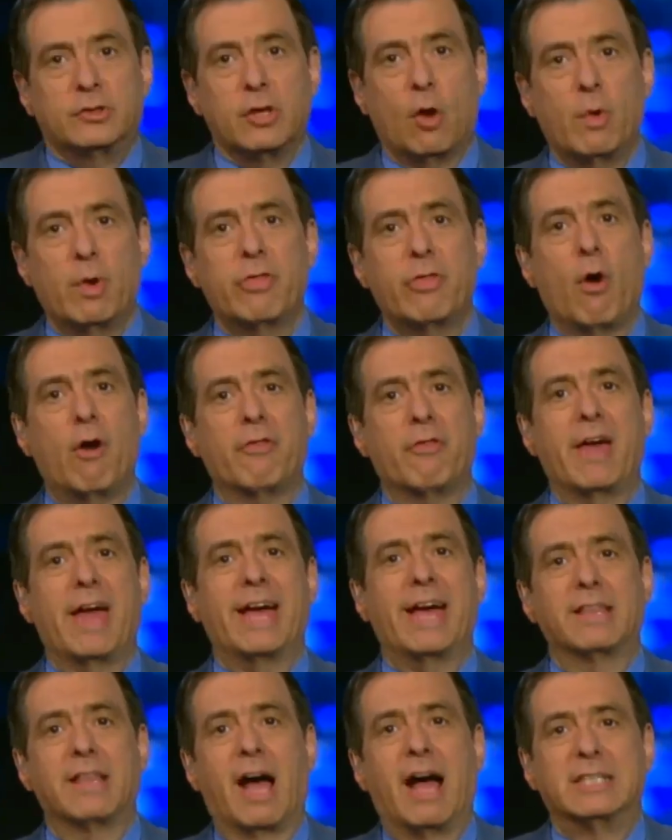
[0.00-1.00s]
So with all the
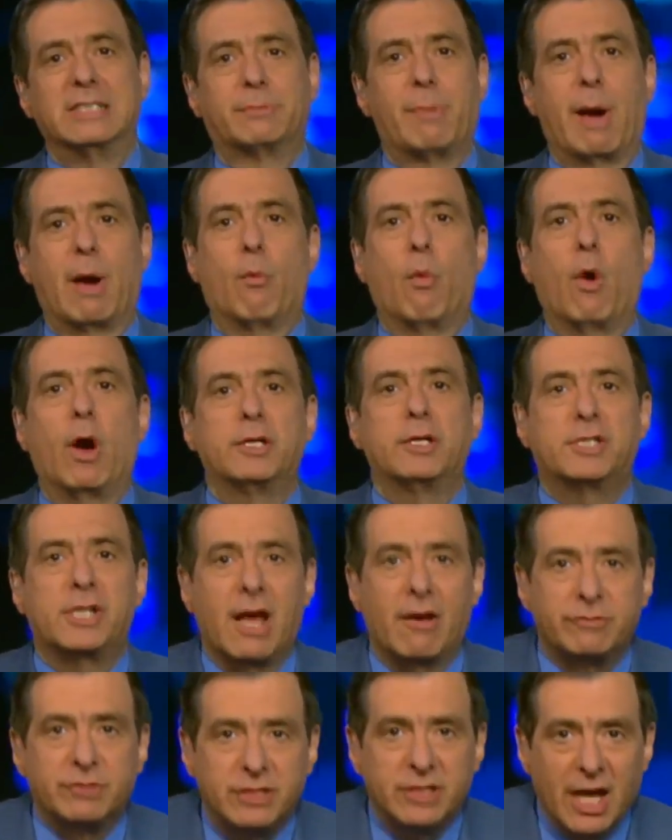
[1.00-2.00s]
headlines about what
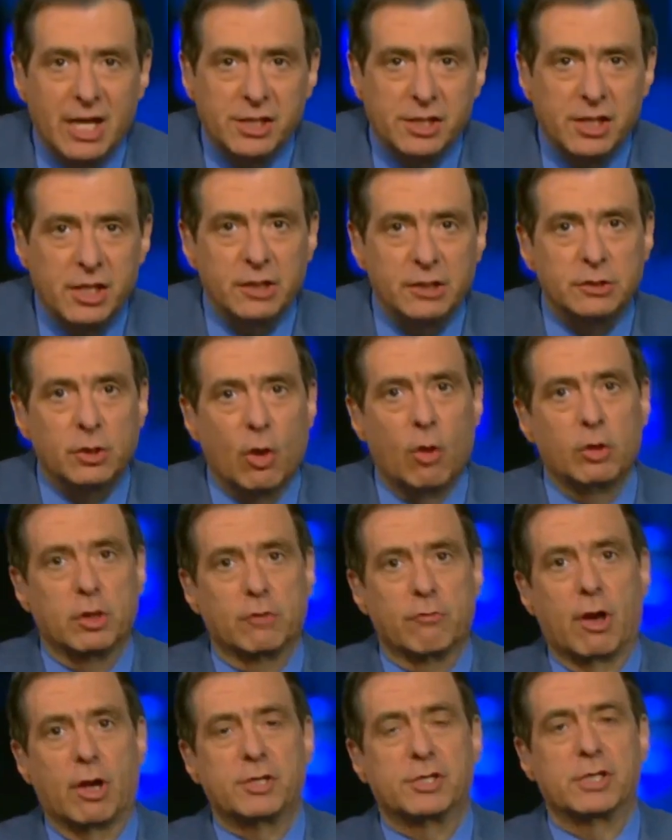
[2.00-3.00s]
Jeff Sessions told
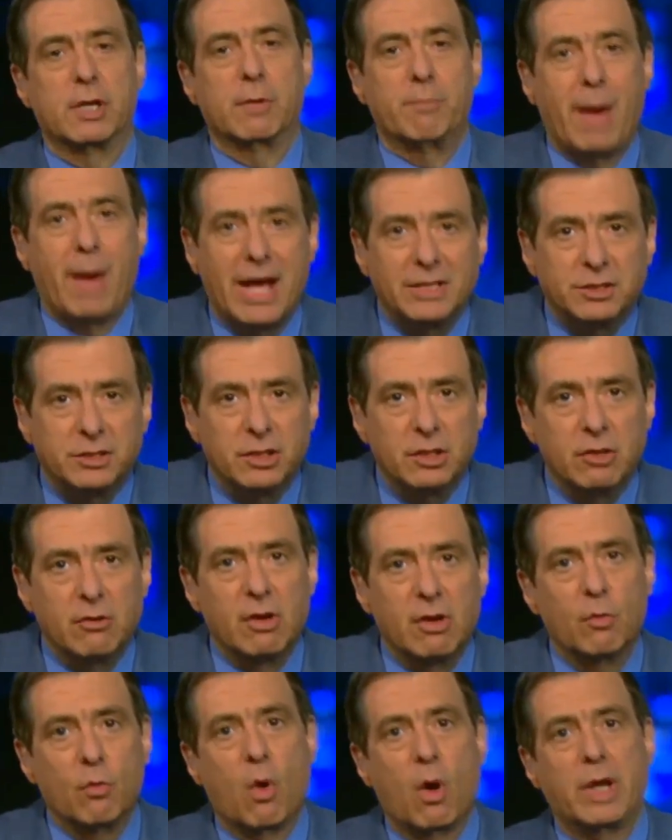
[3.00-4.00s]
the Russian
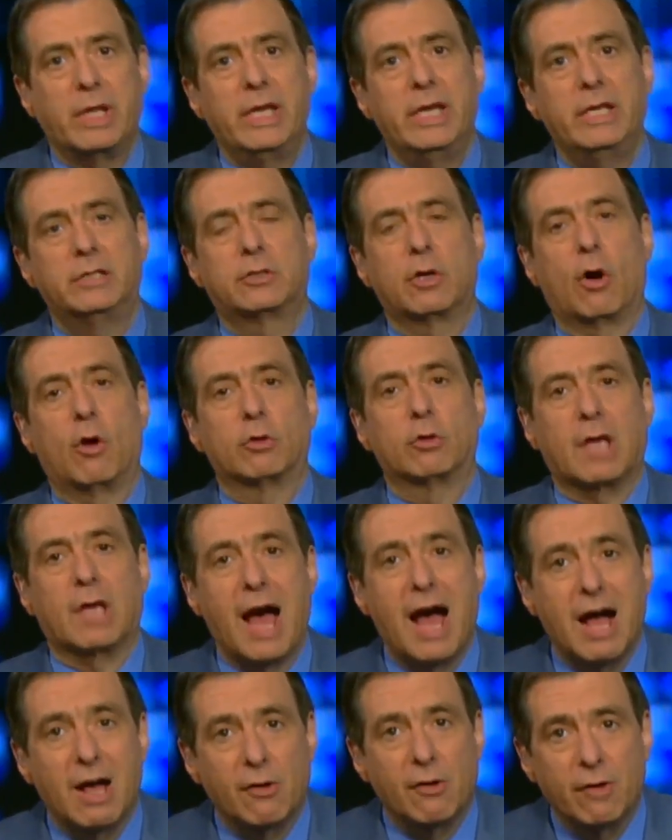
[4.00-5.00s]
ambassador and what he told
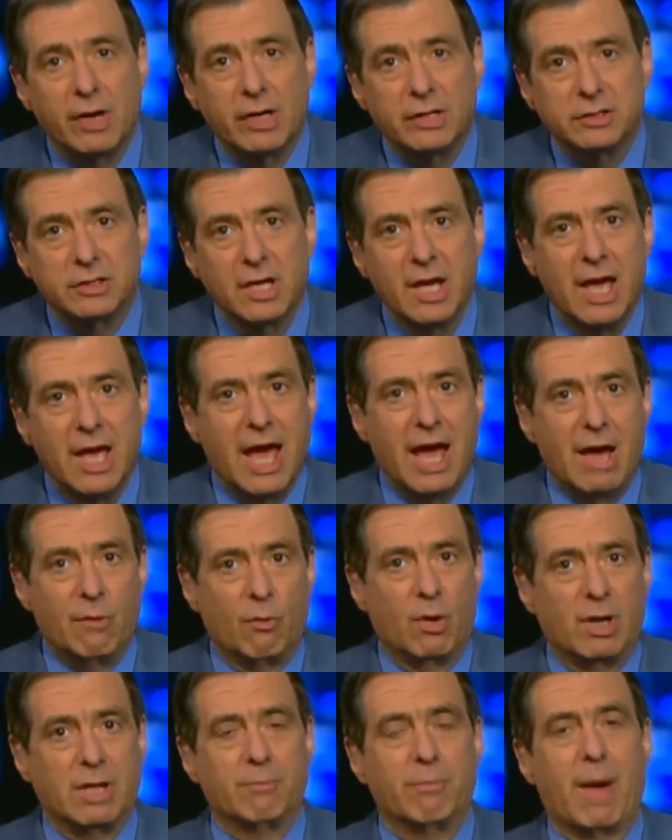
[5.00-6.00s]
Congress
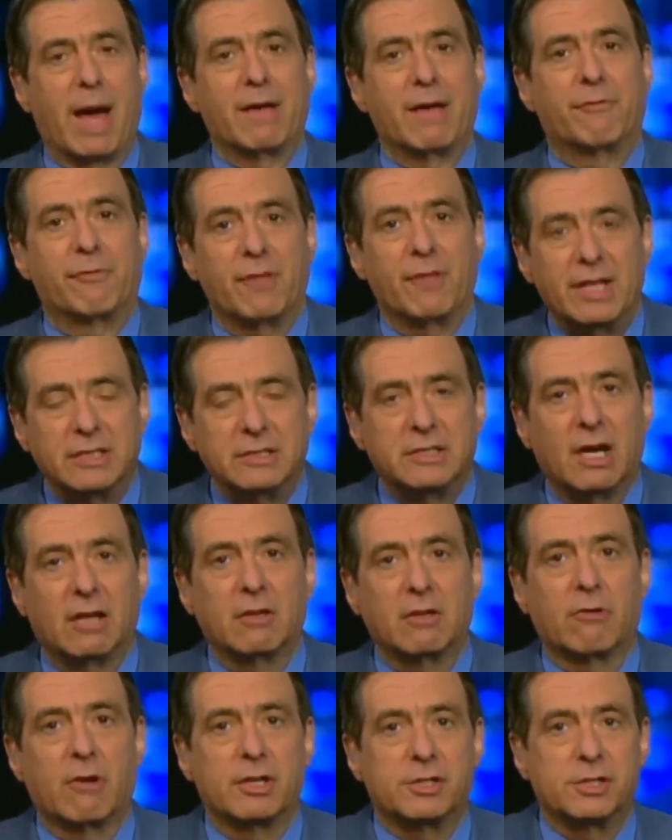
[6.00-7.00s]
and what did Mike Flynn tell
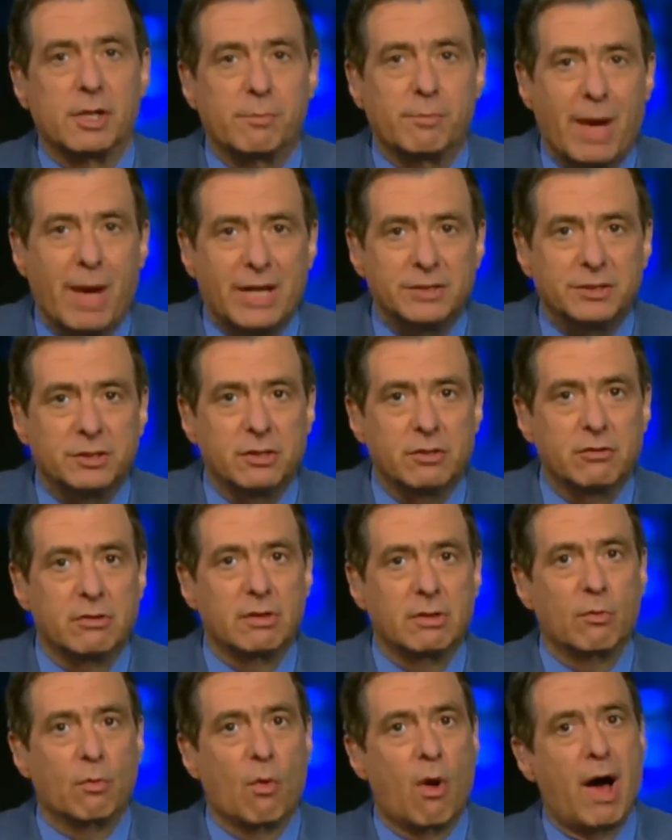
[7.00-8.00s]
the Russian
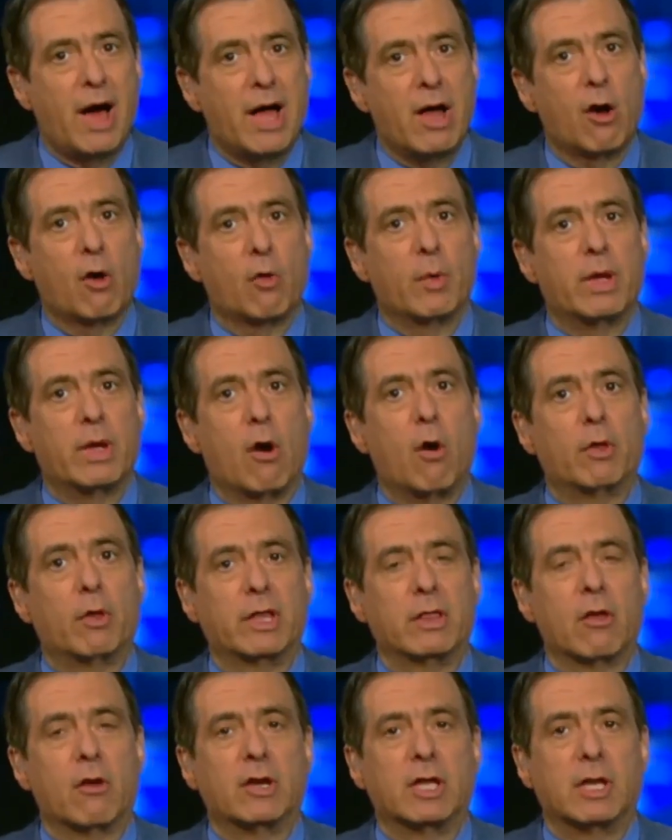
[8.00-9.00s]
ambassador and why are we
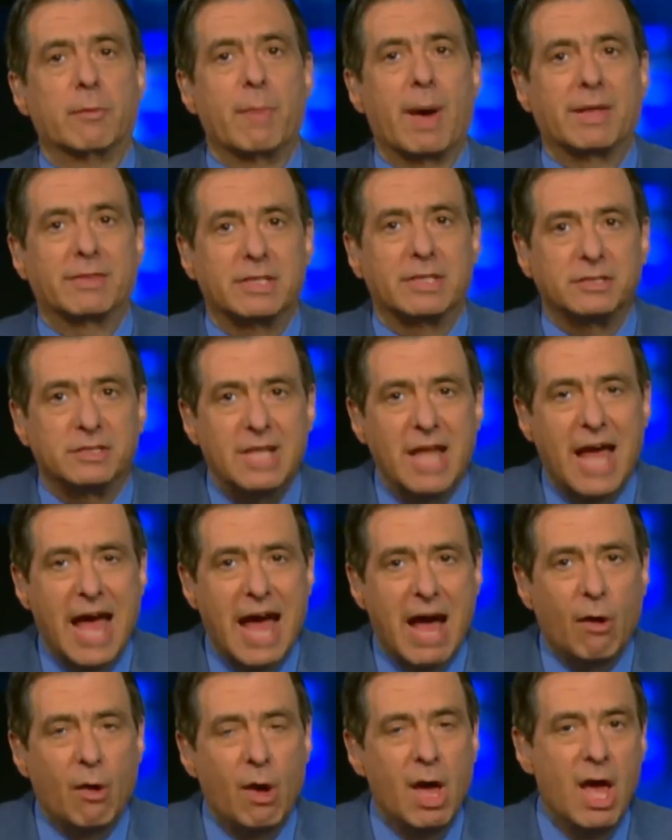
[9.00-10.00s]
only learning about this
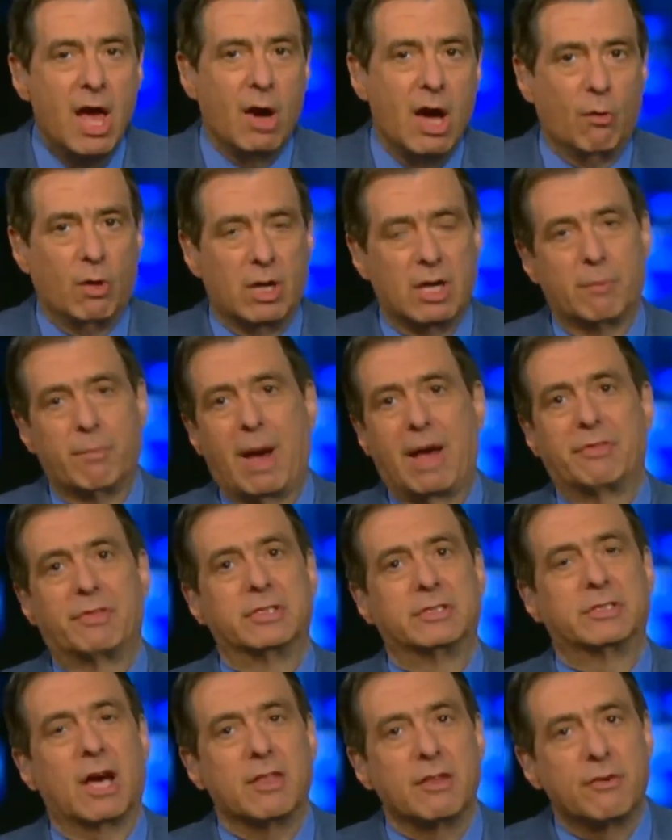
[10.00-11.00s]
now and what about
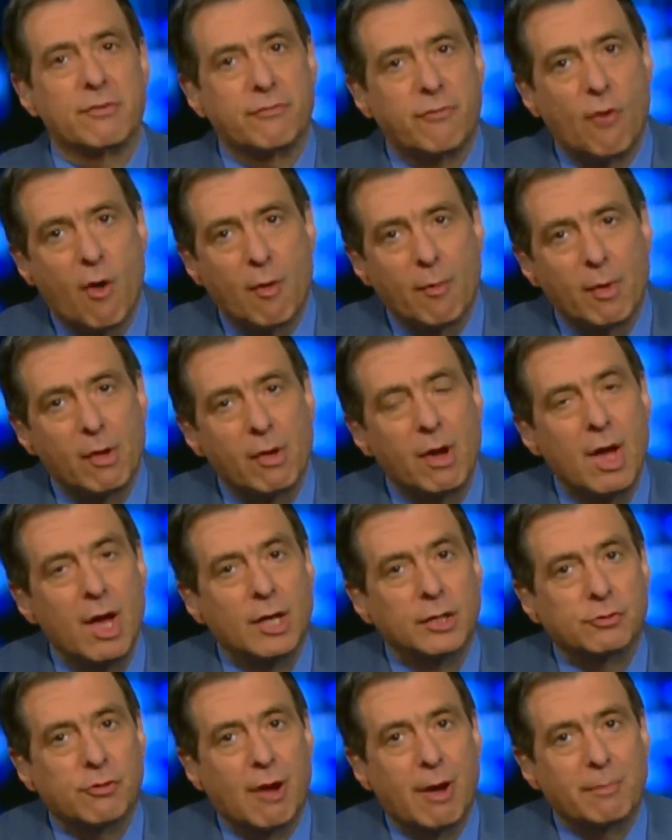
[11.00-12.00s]
this other former
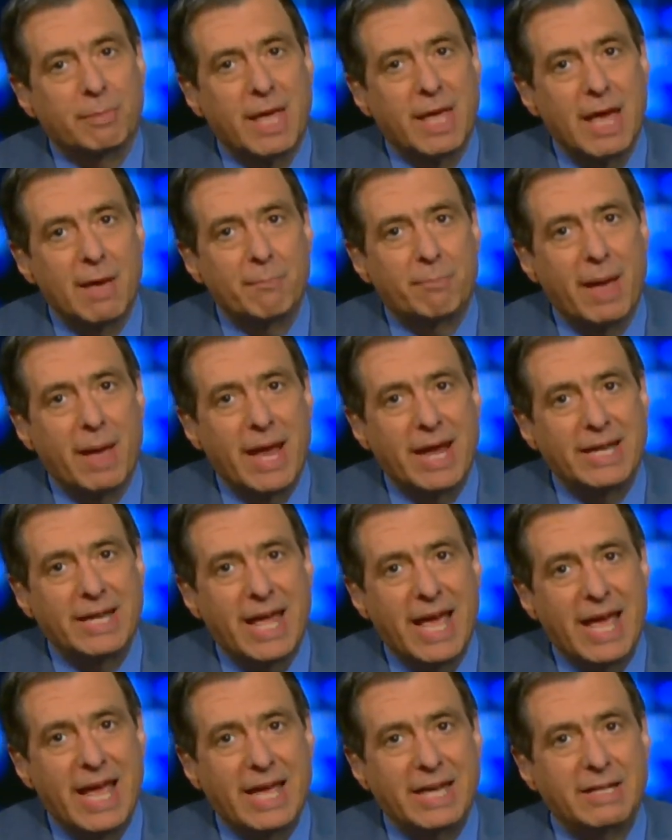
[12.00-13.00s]
Trump campaign
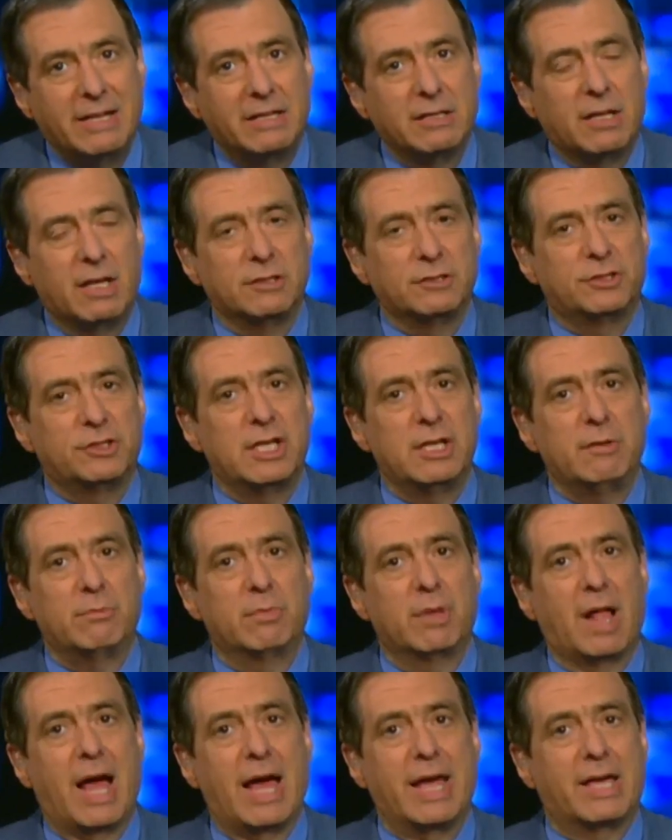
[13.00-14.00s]
aide, and does
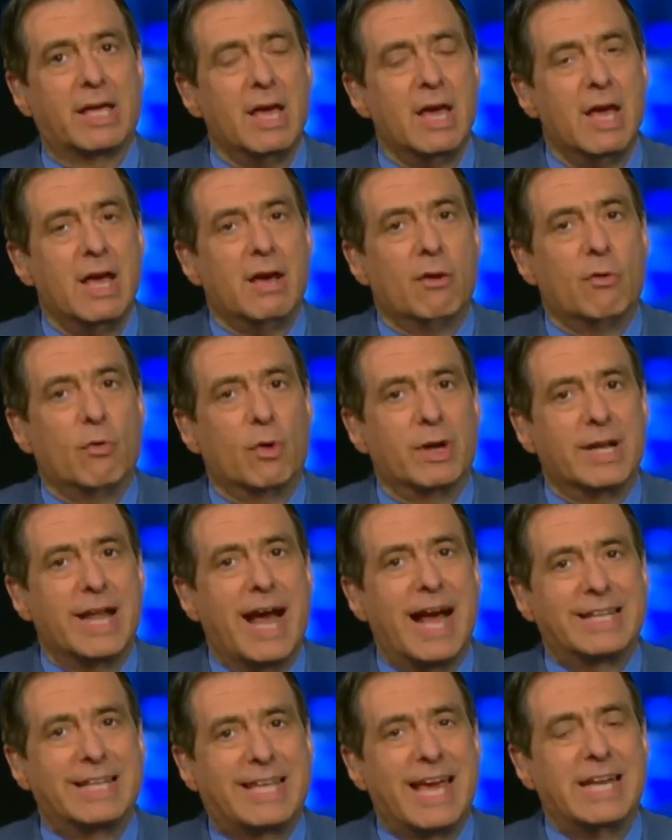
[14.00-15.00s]
seem like we're
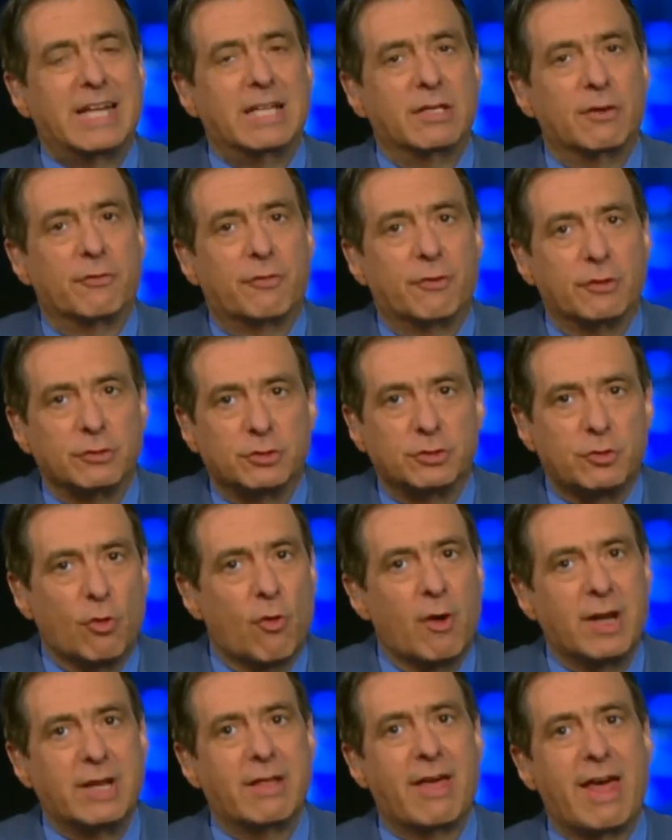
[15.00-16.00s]
not getting the full
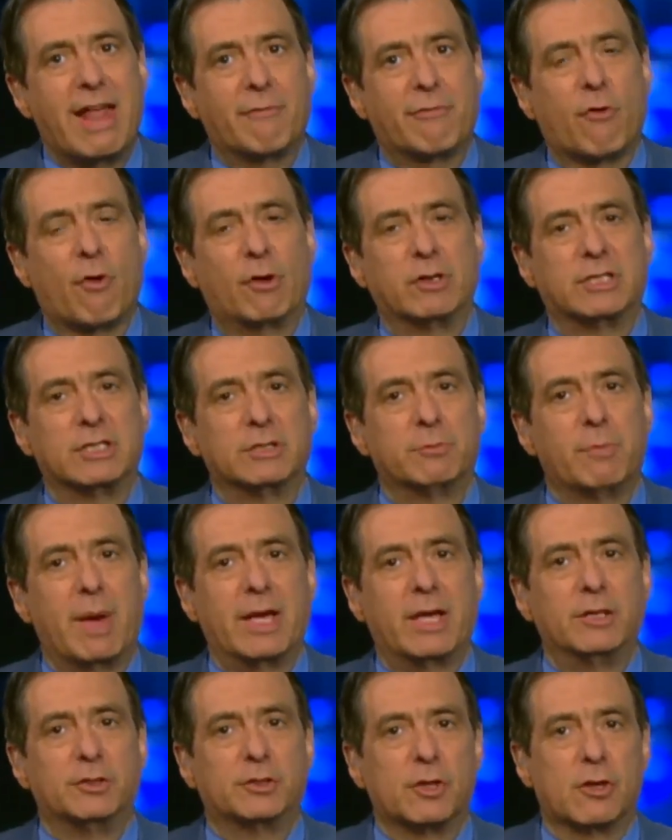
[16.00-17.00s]
story, and that of course is
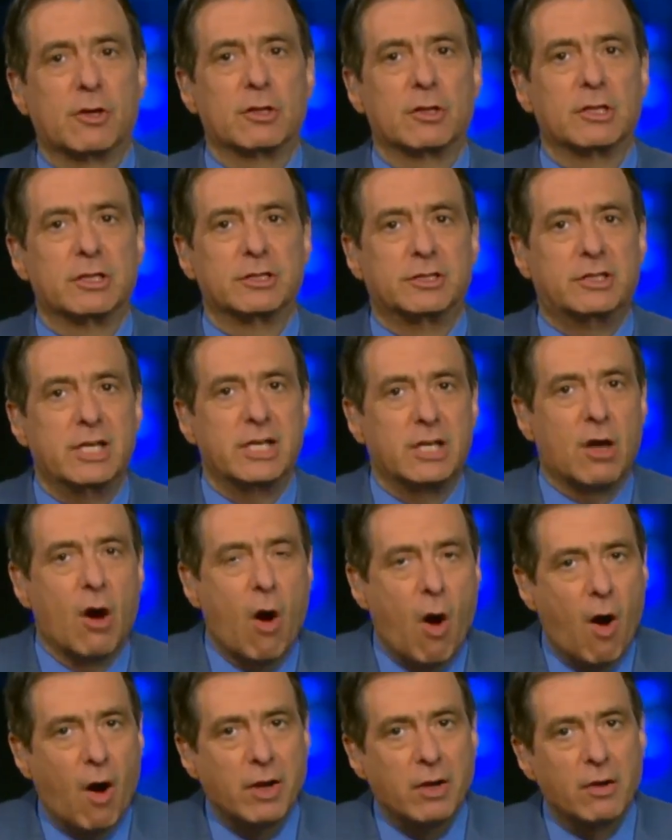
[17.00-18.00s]
making journalists dig
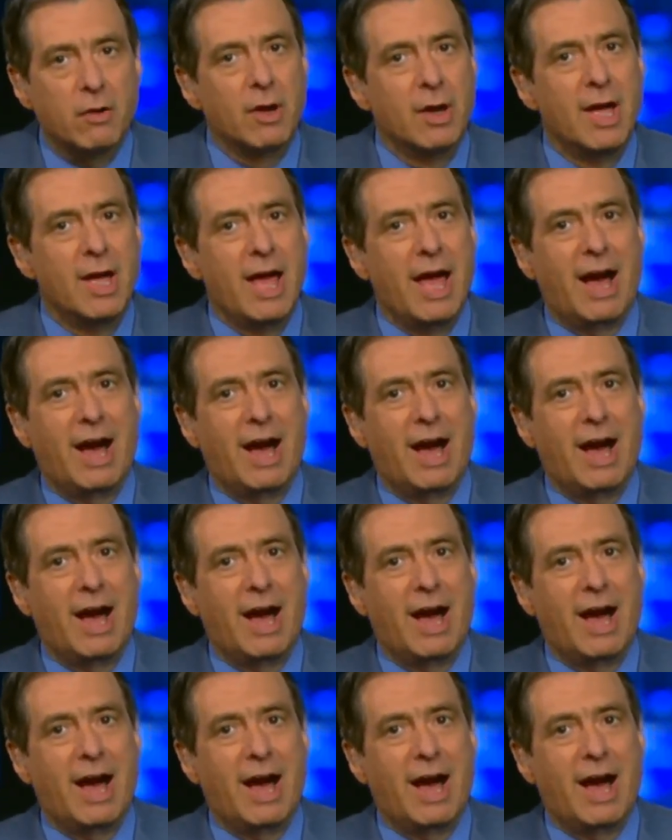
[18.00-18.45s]
harder.